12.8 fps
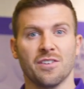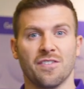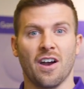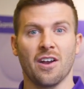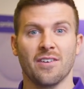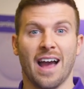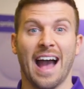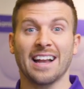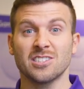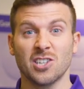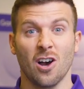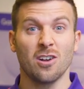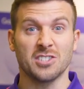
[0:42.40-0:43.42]
your phone and
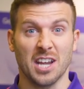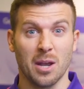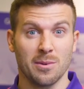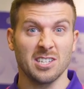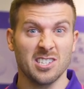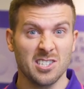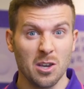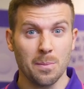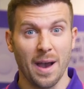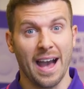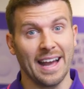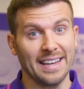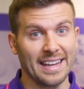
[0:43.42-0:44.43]
charge it, which is super
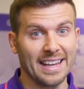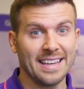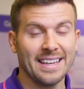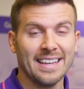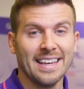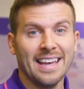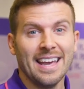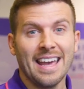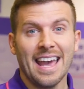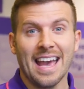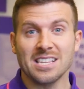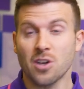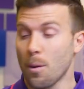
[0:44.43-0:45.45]
handy.
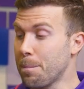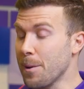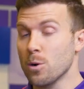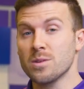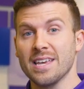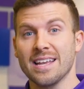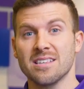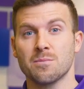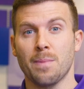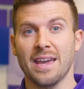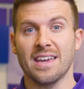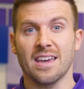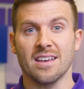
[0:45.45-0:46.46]
It's got built-in
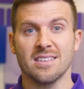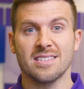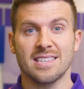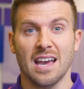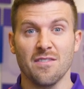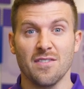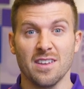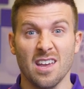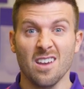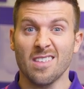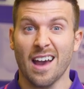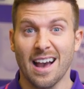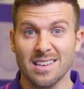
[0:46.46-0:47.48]
speakers, saving
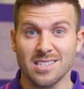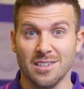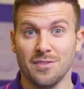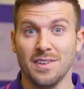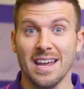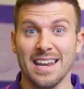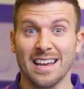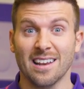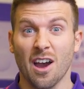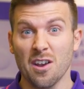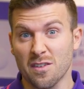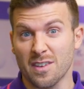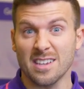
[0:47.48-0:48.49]
you the hassle of needing a
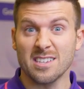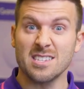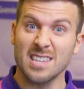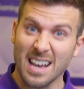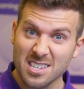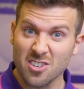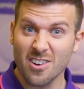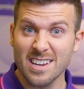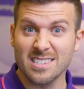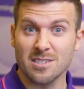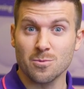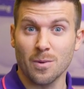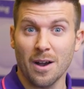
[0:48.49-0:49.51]
load of accessories
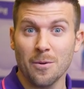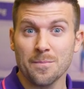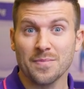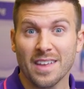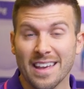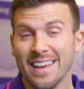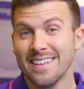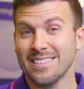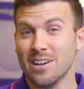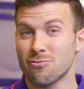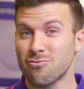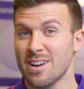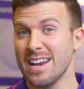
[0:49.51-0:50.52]
as well.
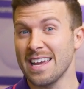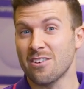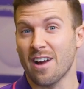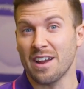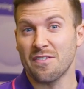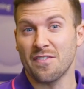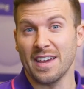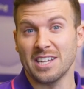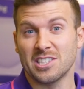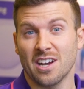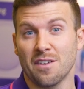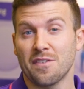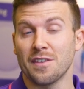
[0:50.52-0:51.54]
A really great
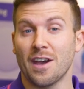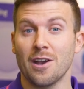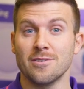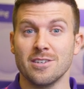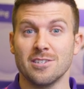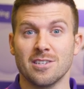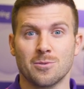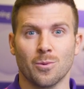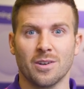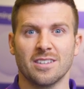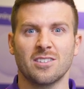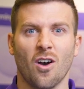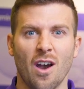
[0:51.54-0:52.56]
feature for those who just want
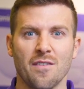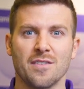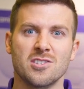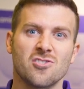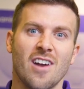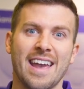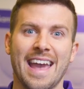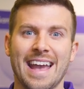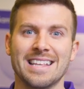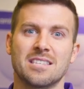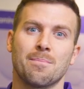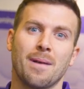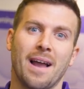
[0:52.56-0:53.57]
to dive straight
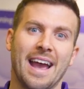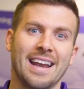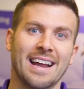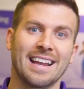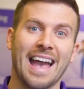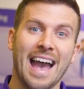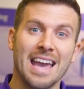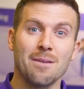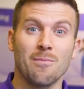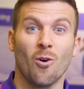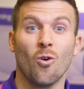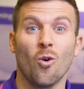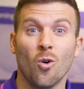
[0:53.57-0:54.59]
into playing a game
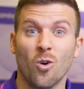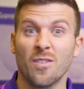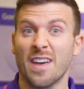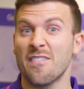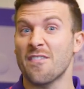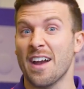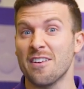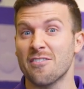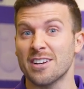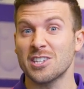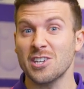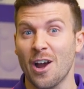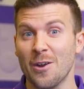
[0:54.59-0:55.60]
or their
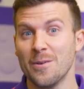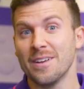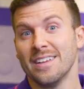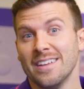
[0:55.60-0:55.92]
favorite show.